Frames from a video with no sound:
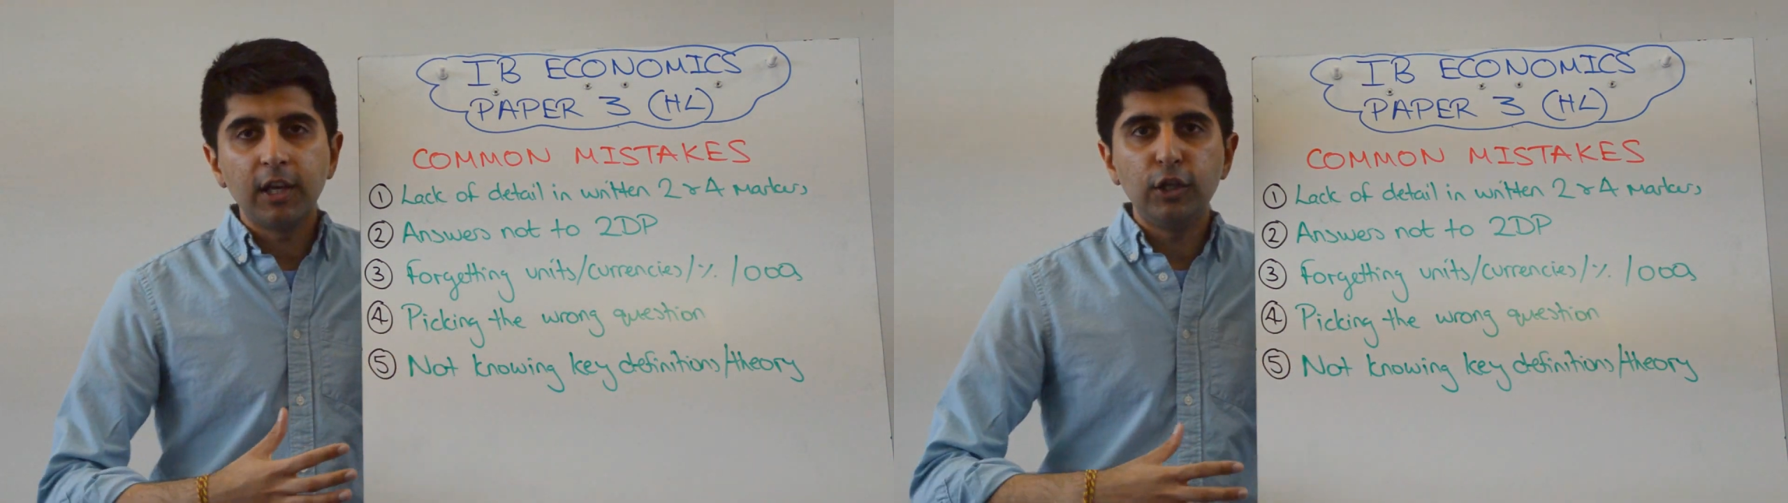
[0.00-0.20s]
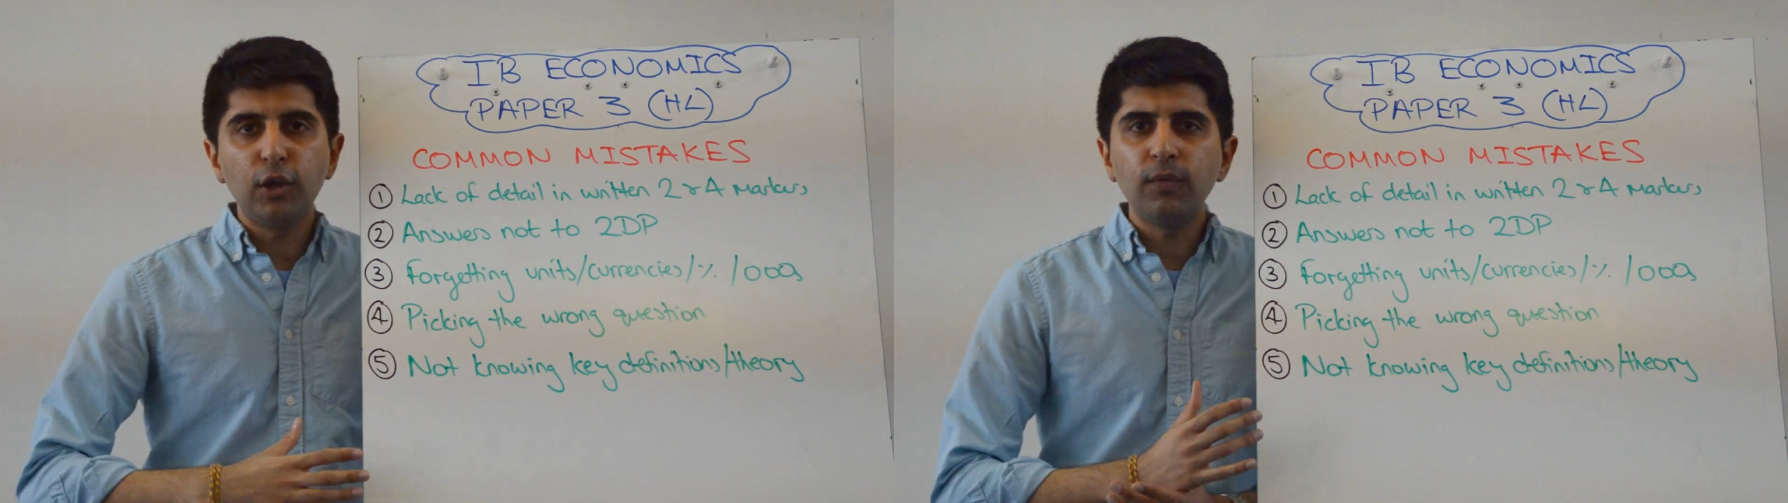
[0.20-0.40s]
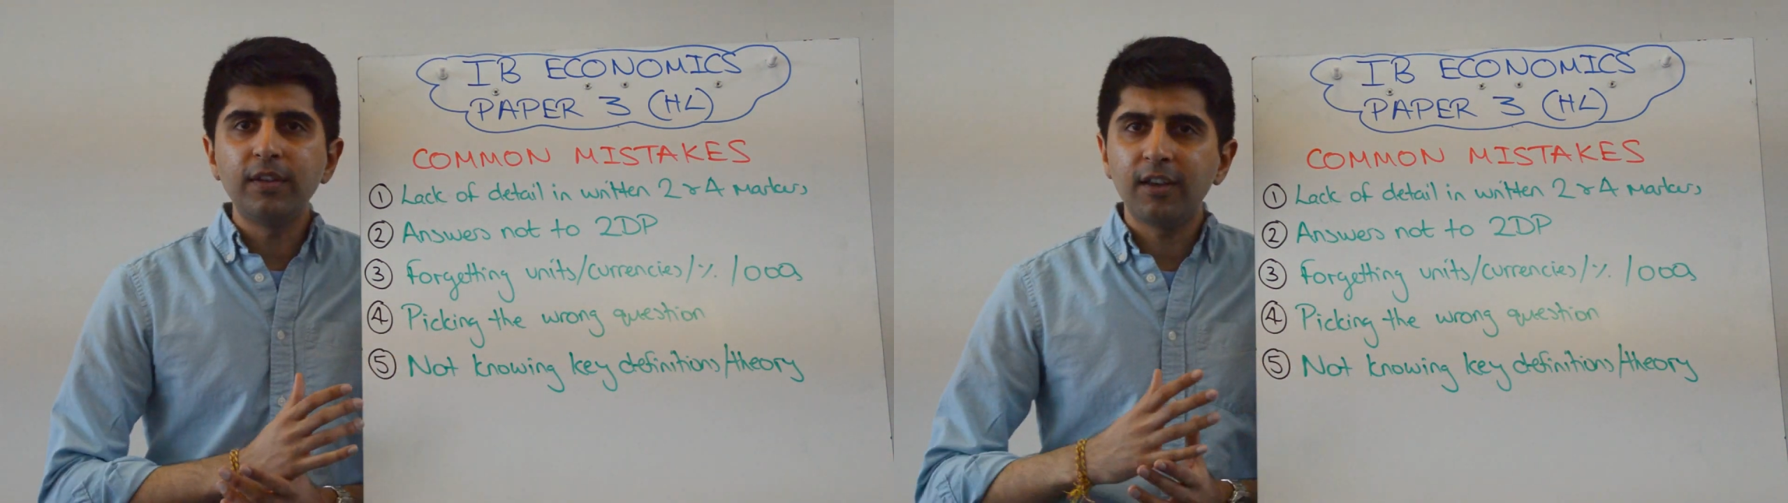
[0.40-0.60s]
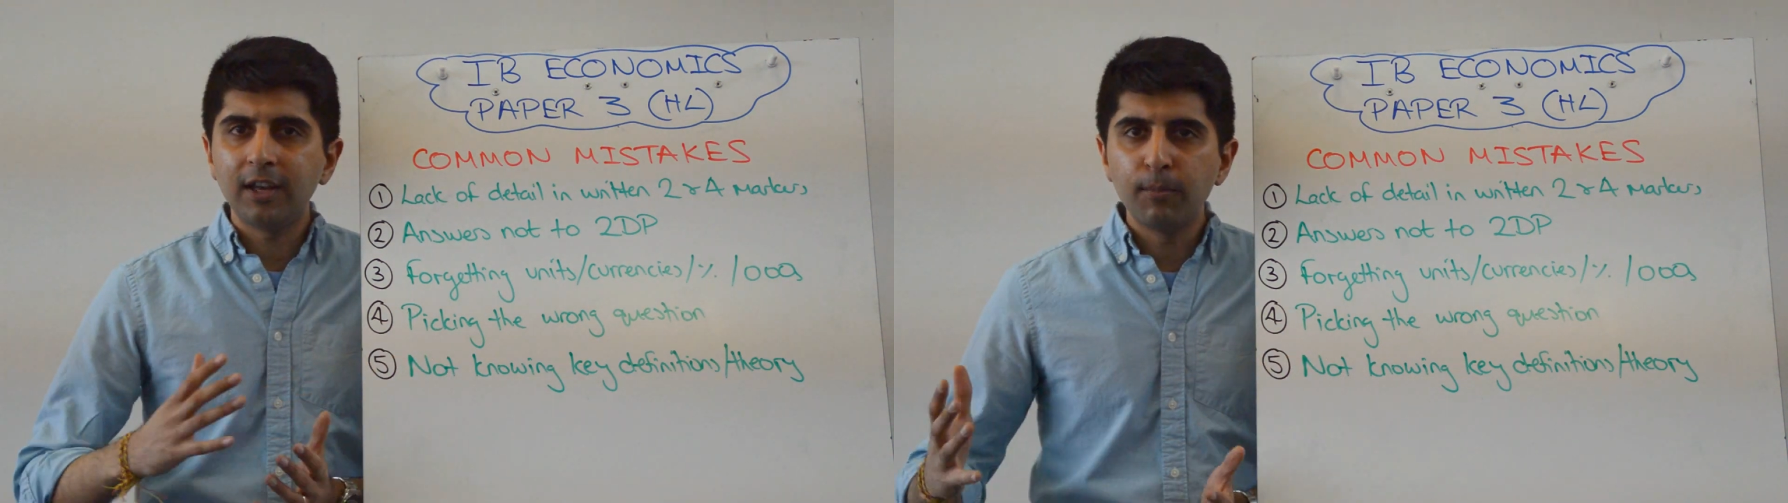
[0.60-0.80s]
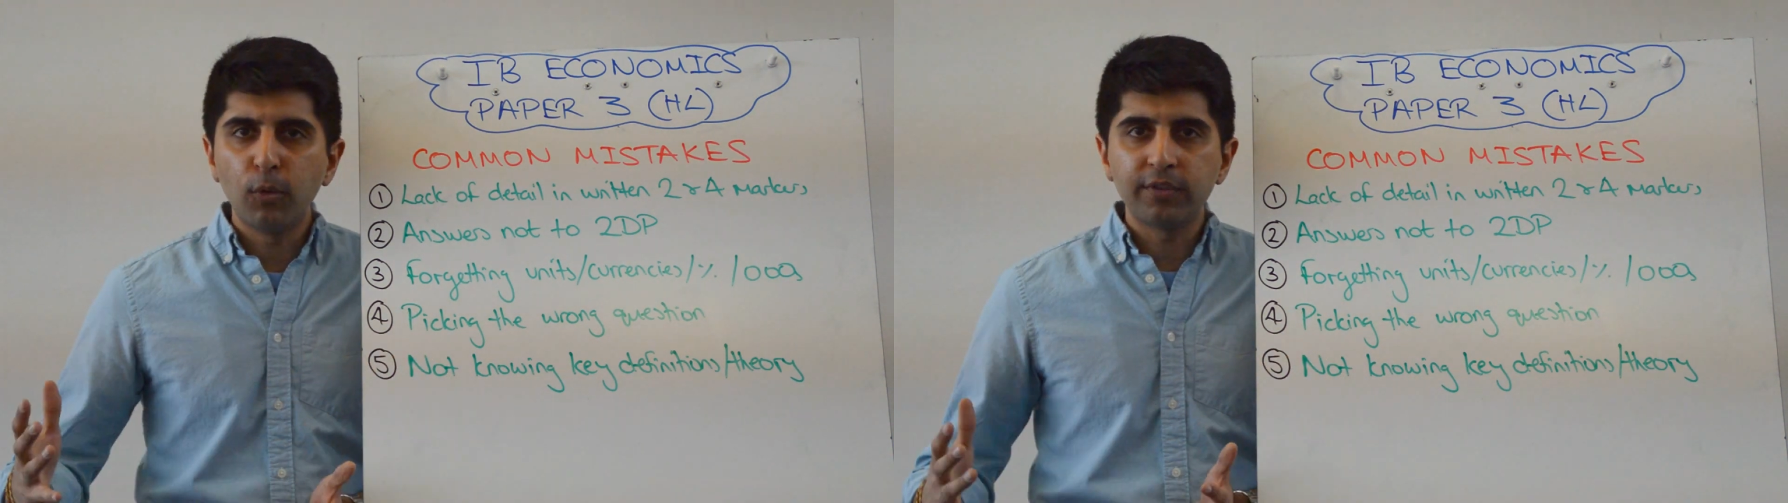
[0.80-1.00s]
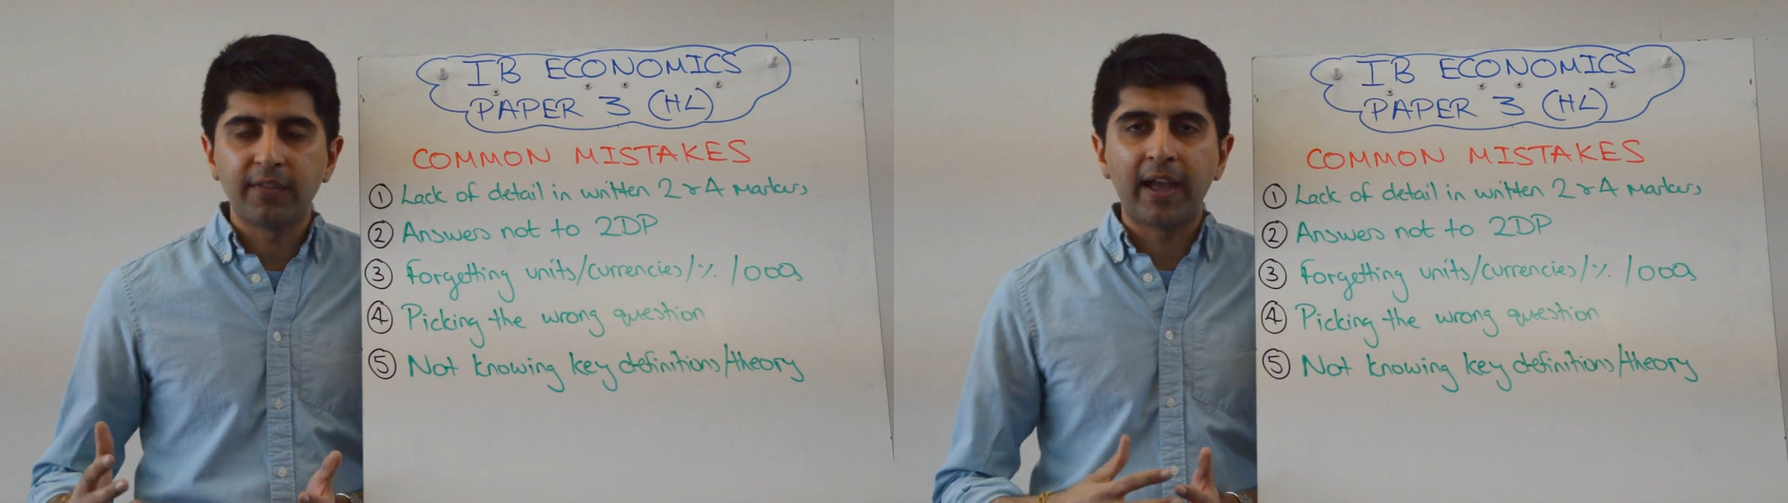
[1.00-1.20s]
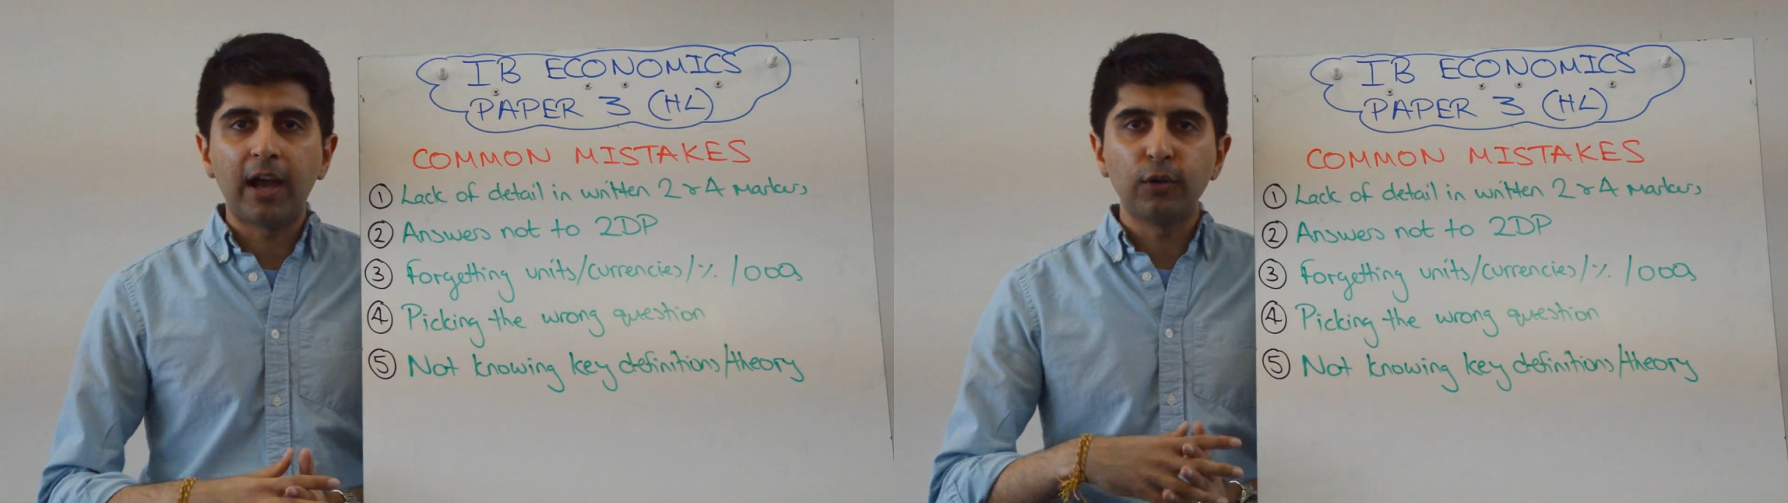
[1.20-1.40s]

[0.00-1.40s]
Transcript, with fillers: You don't really see any more than that.